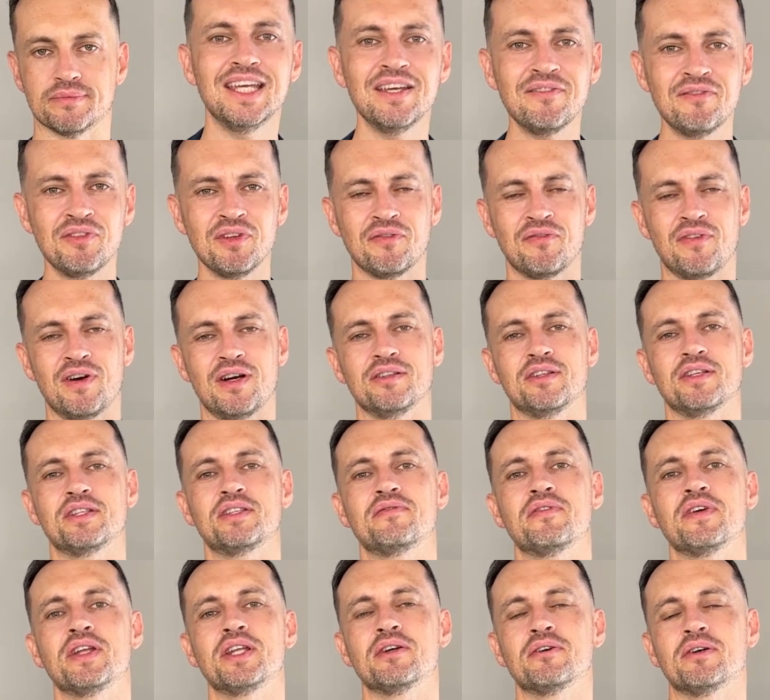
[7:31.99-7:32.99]
If you found this
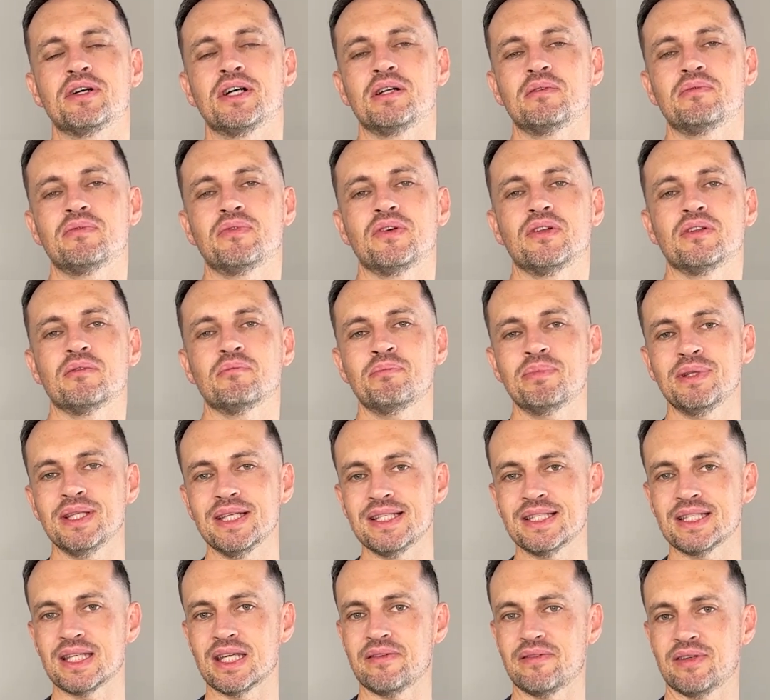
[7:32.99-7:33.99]
video helpful,
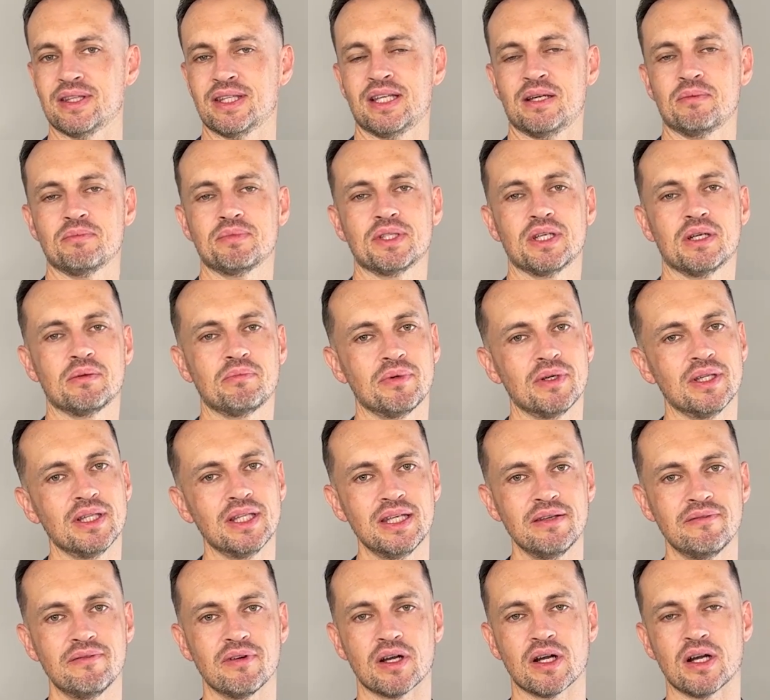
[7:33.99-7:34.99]
please give a thumbs up,
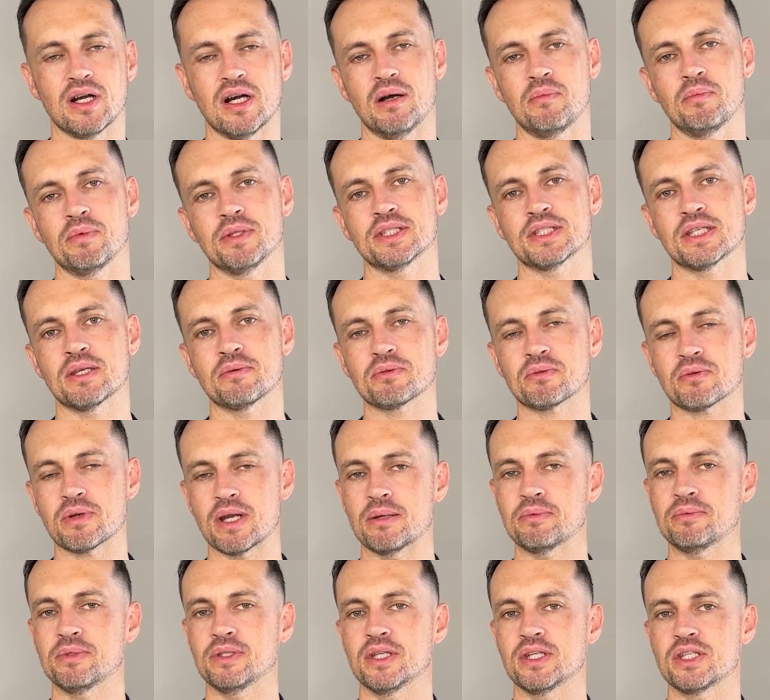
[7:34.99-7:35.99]
leave a comment,
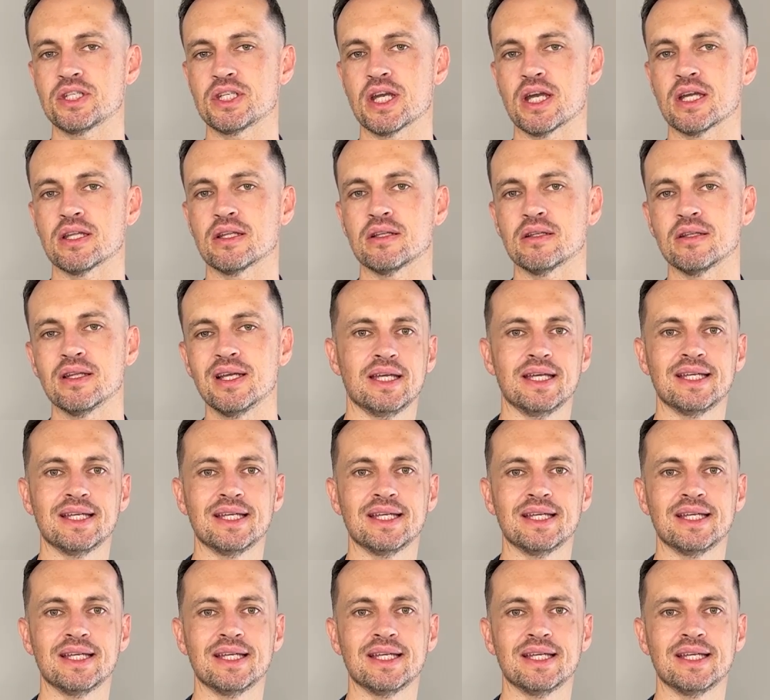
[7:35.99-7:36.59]
subscribe to the channel.